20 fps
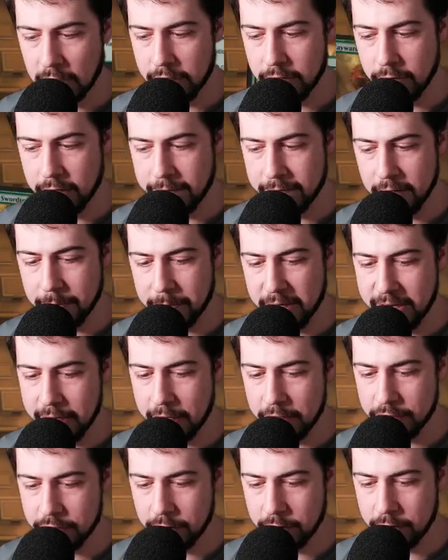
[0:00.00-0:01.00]
I do have the
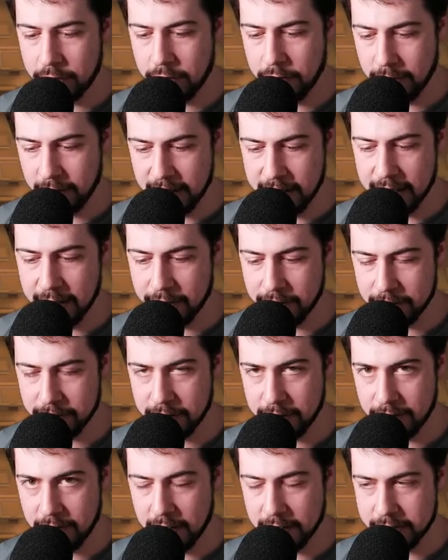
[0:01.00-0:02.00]
potential to attack with
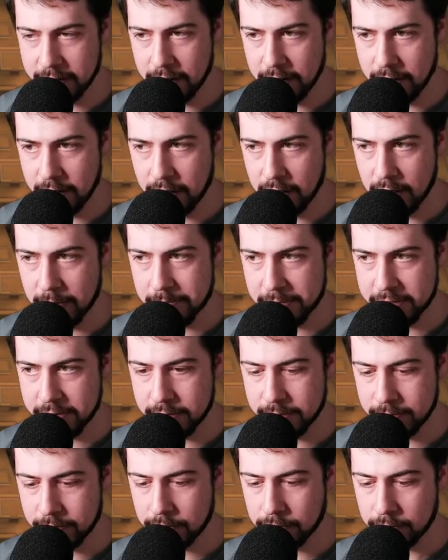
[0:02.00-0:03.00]
Shifting
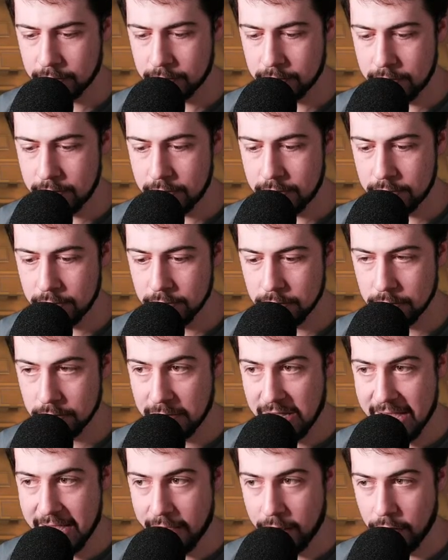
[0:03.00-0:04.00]
Ceratops.
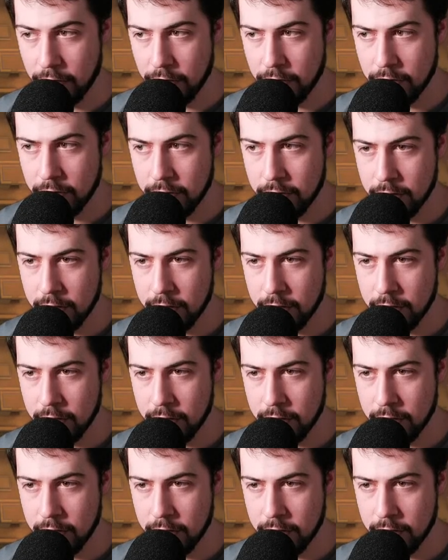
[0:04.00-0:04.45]
Now.